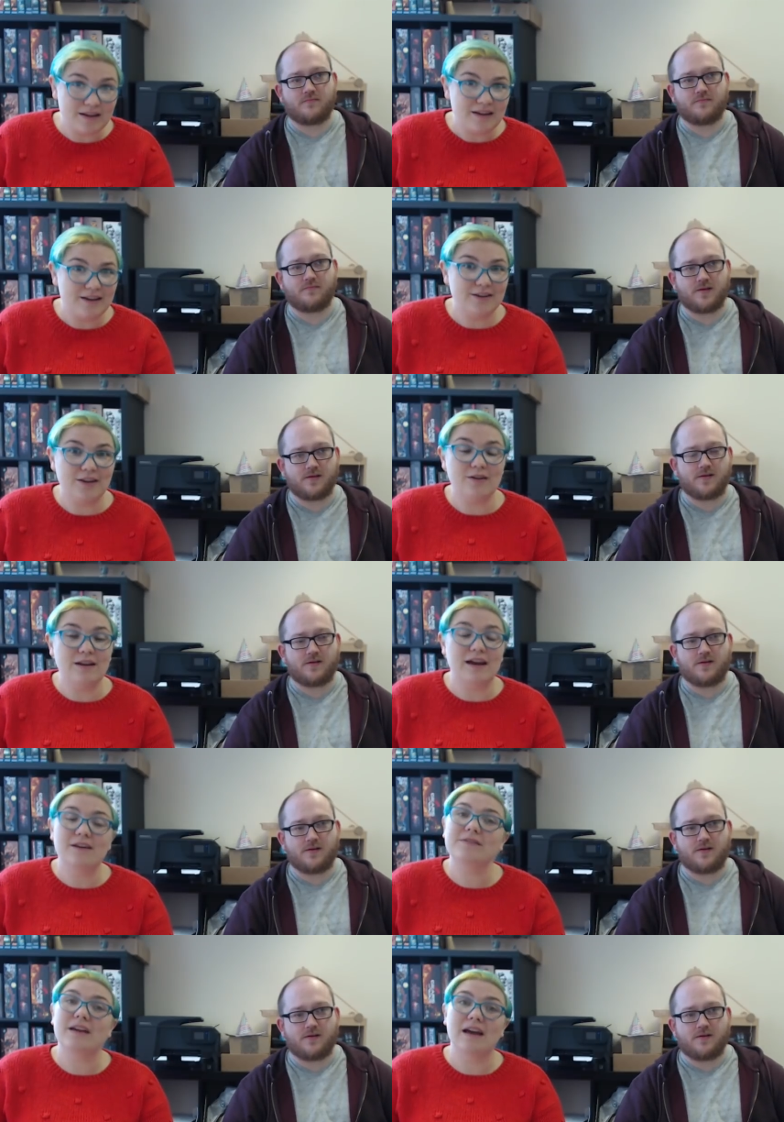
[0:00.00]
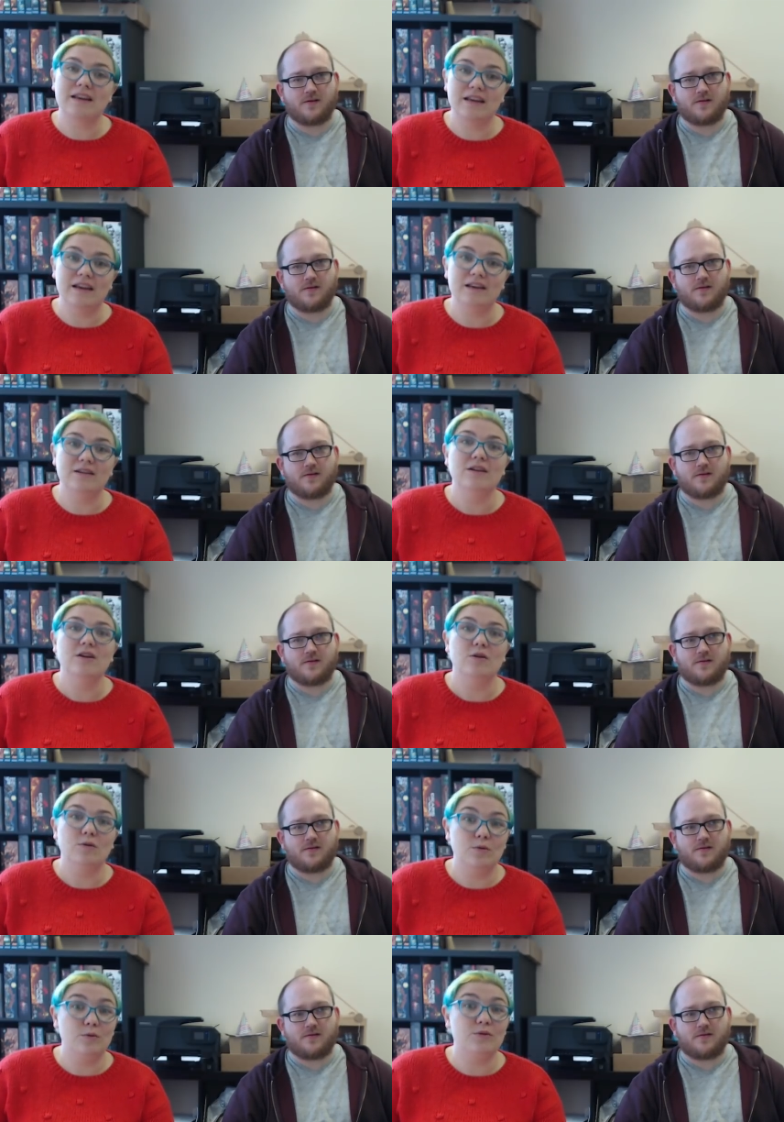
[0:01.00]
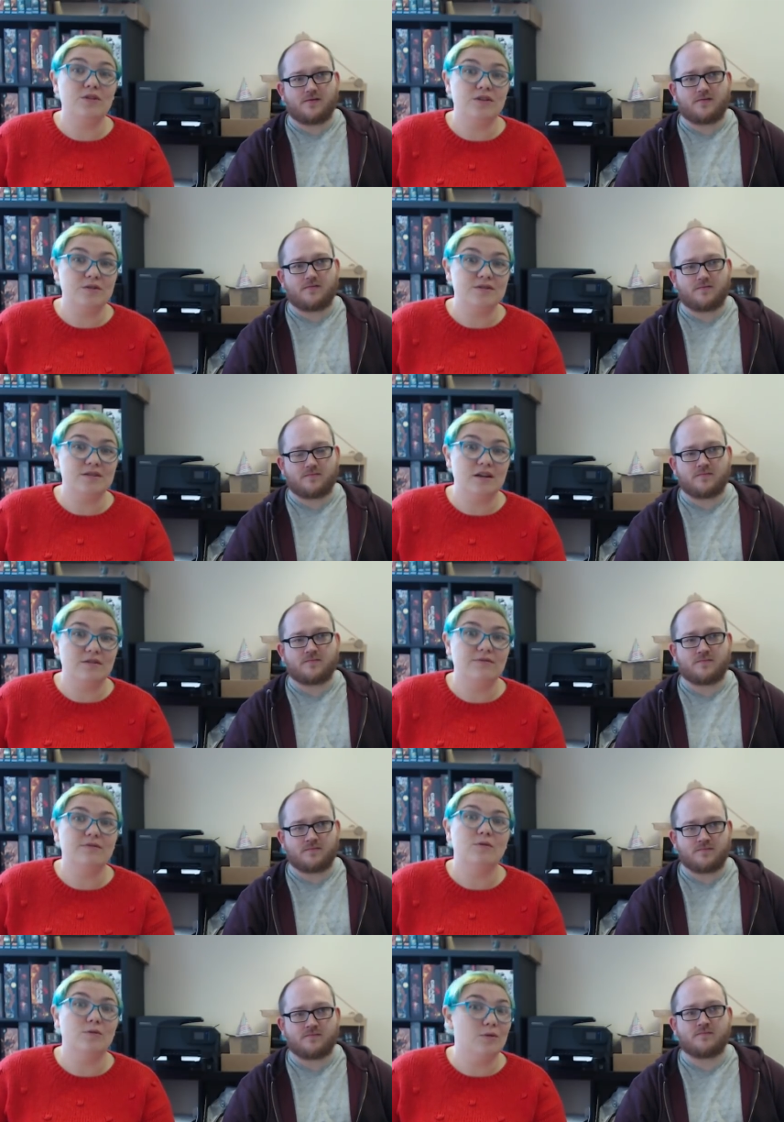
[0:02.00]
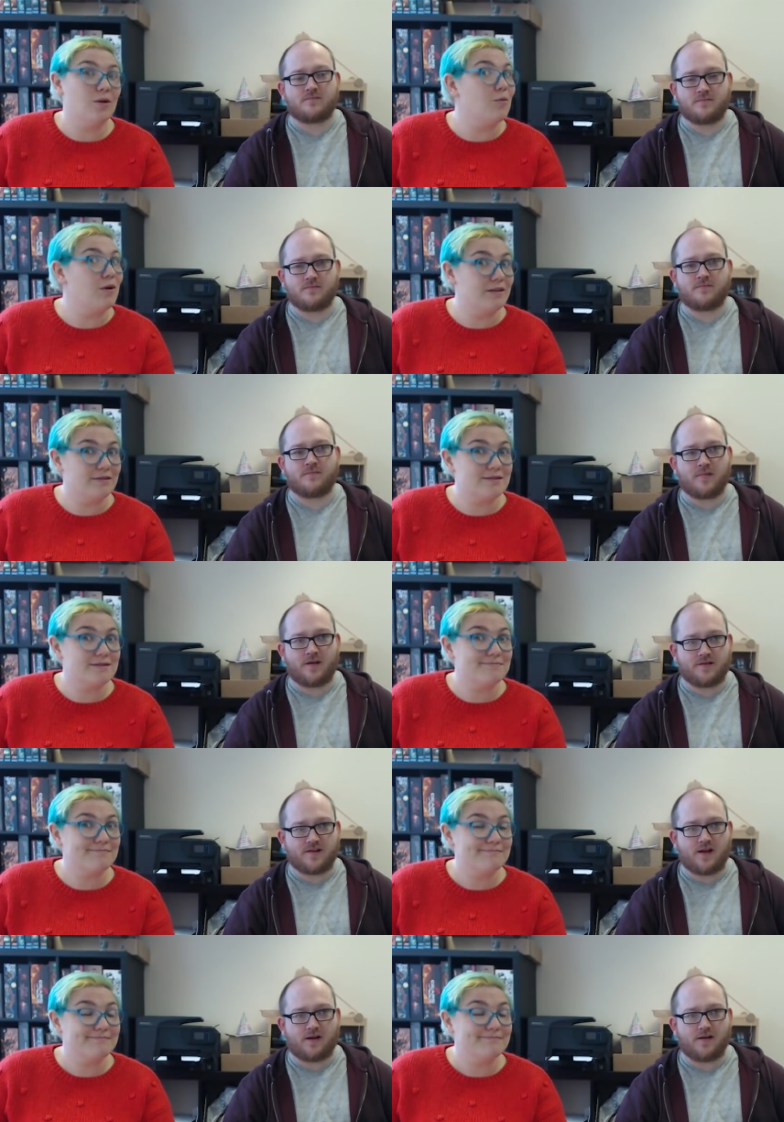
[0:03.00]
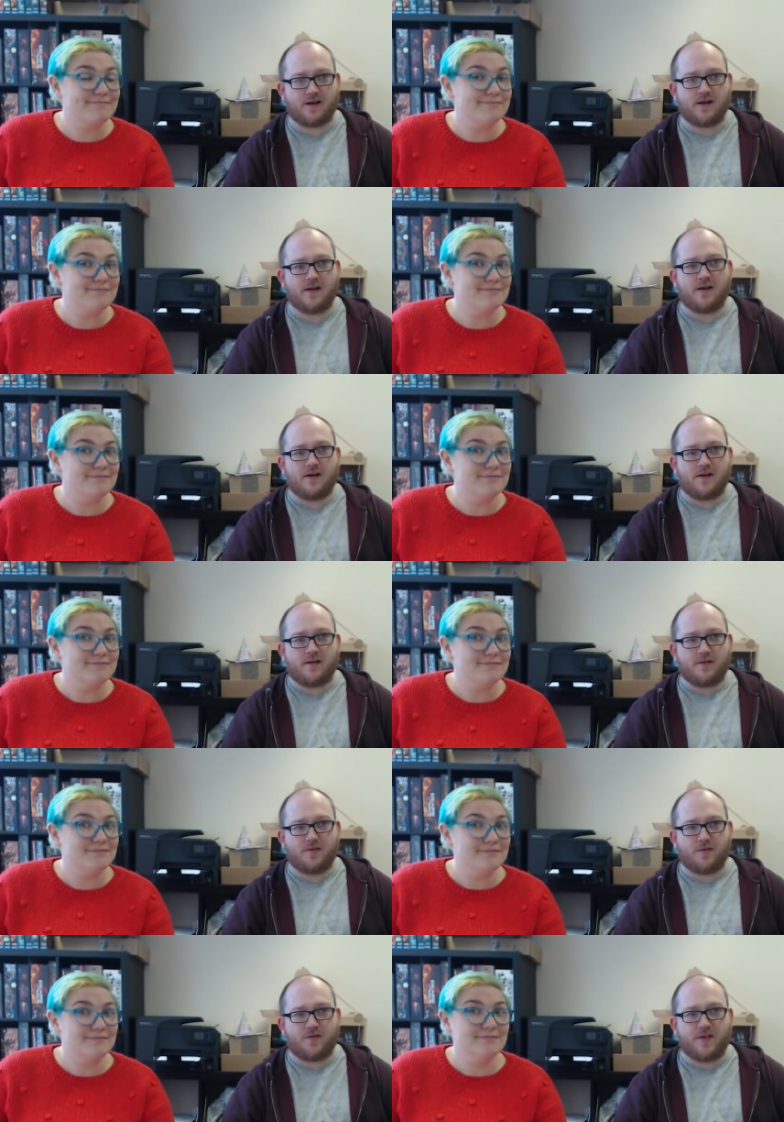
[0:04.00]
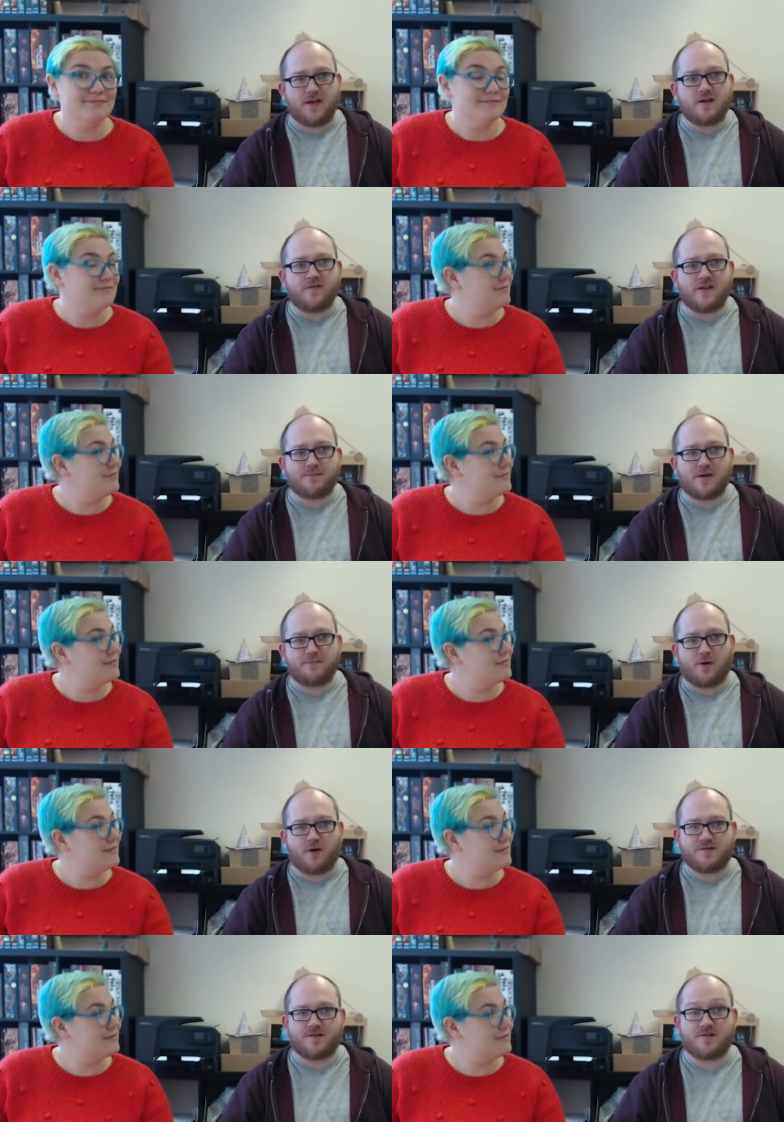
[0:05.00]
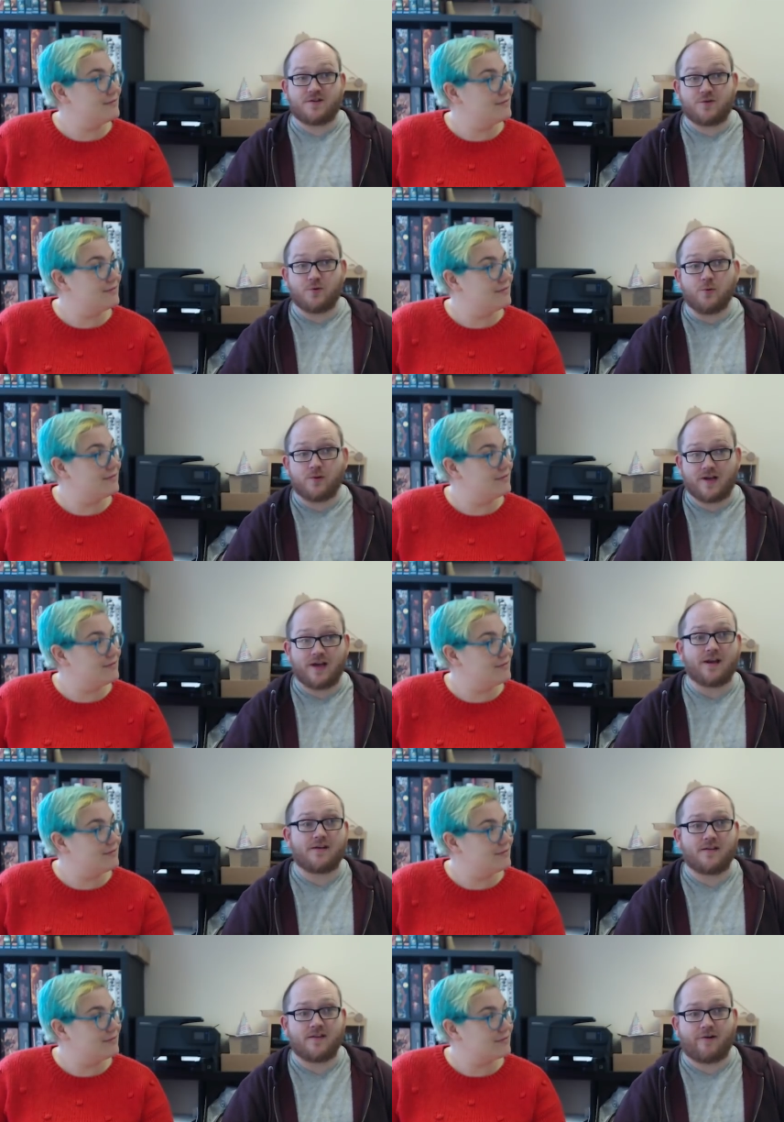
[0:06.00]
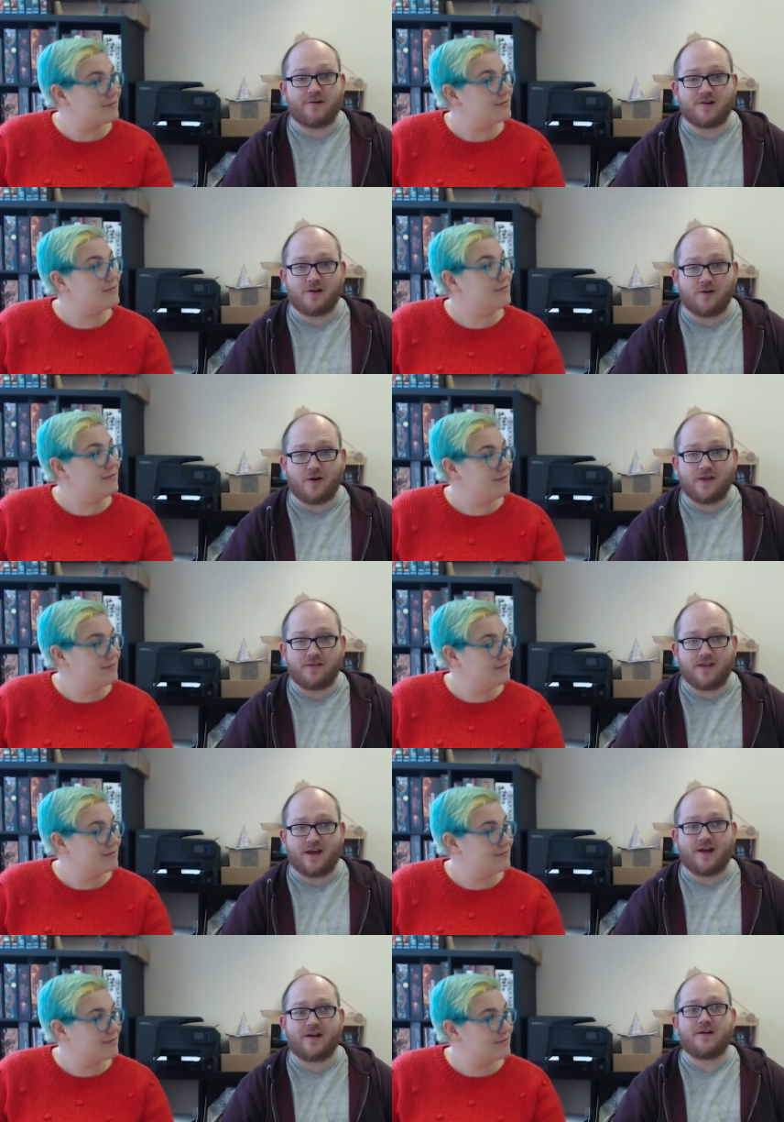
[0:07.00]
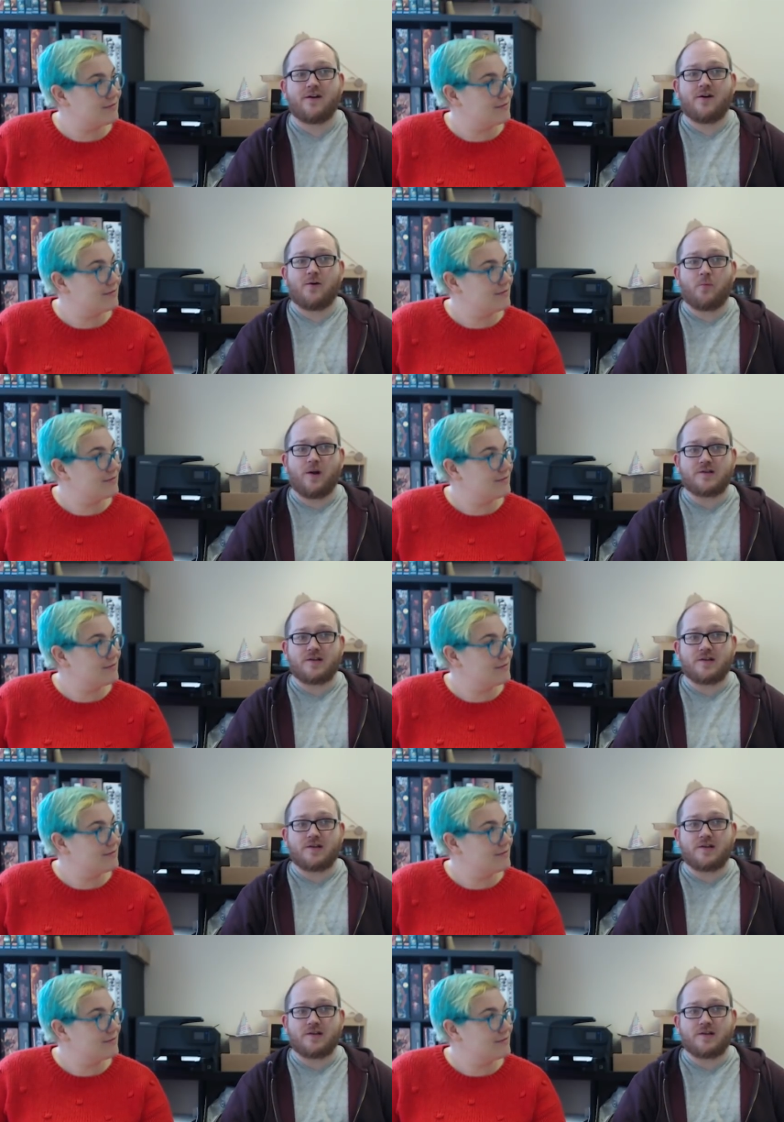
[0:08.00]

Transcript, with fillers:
Speaker 1: You don't have to add in all the new stuff all at once. Exactly.
Speaker 2: Think of this big box as a toolkit. There is a lot in there which